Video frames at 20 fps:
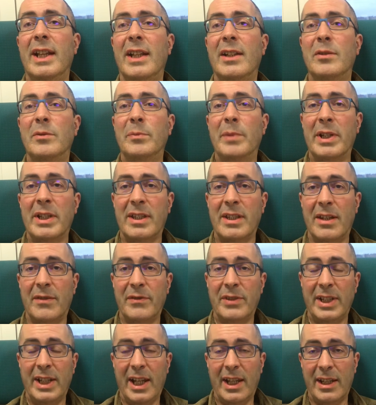get all my stuff
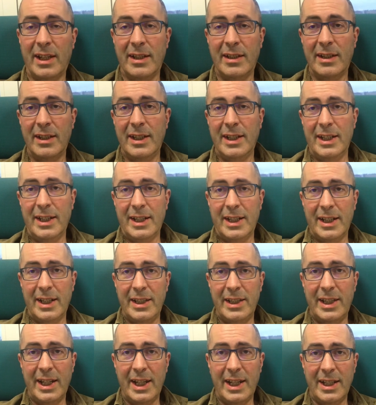together,
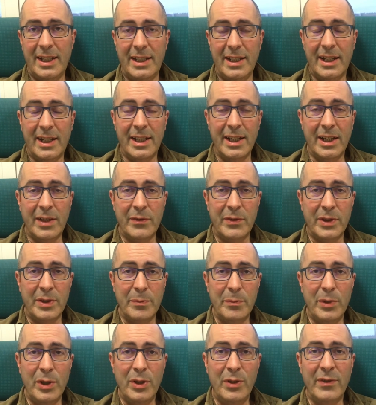and then I have to
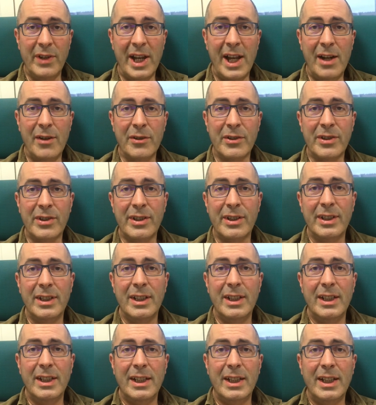move out.
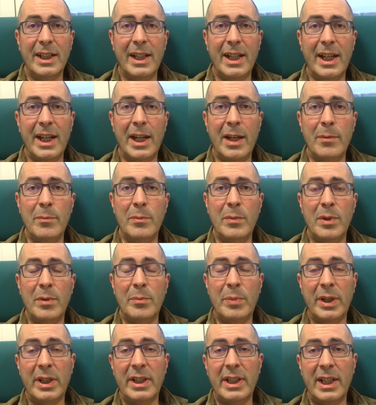
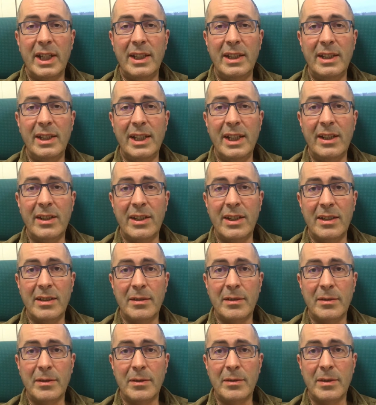But then the
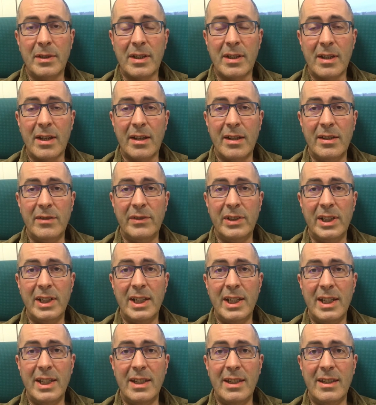other side of it
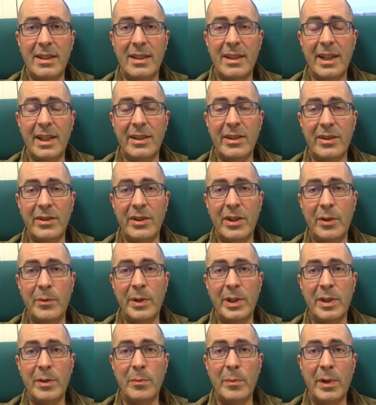is they don't know
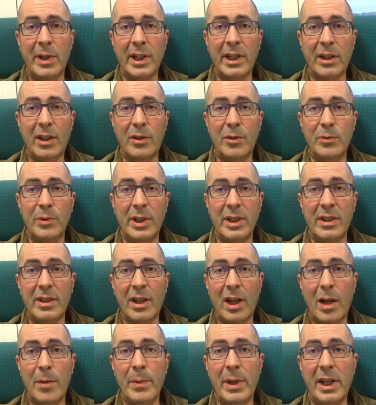whether my cold is
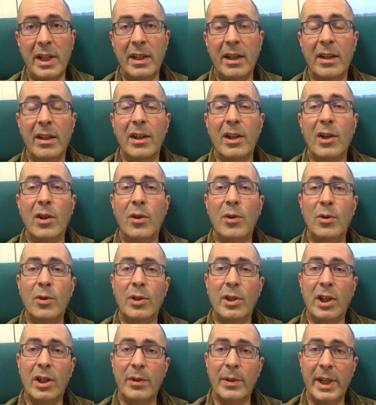coming or
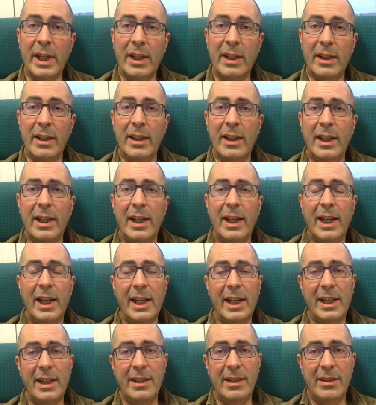going.
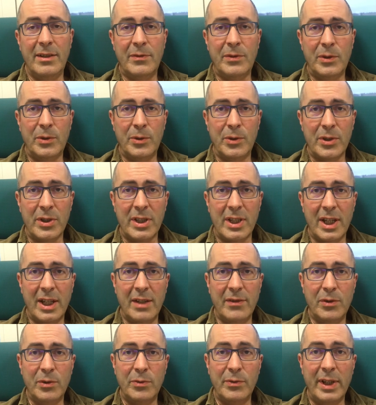And of course,
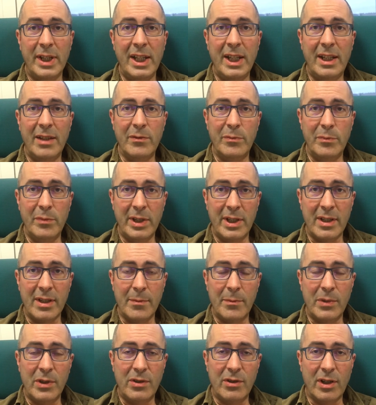they've already given me
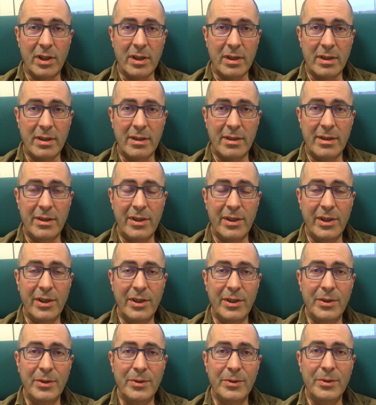some drugs
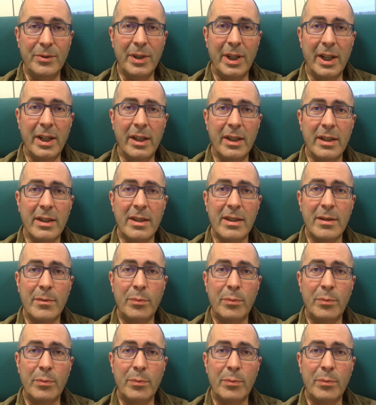to